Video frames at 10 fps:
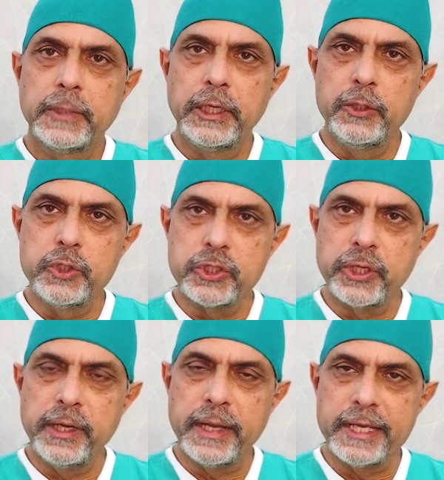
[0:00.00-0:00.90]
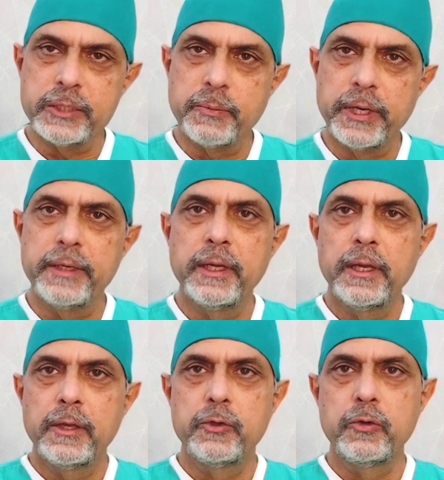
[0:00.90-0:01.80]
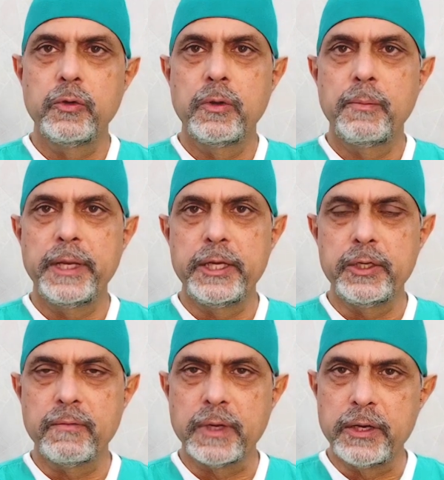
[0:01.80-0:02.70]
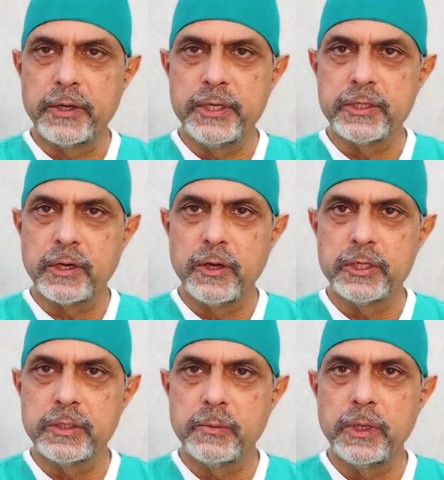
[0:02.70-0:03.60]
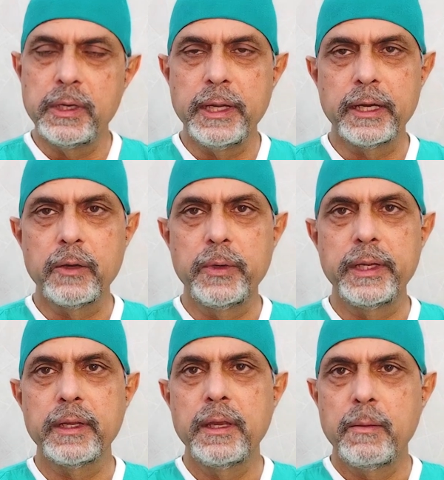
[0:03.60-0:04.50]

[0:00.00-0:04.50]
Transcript: The new strain has spread to plenty of countries across the world, including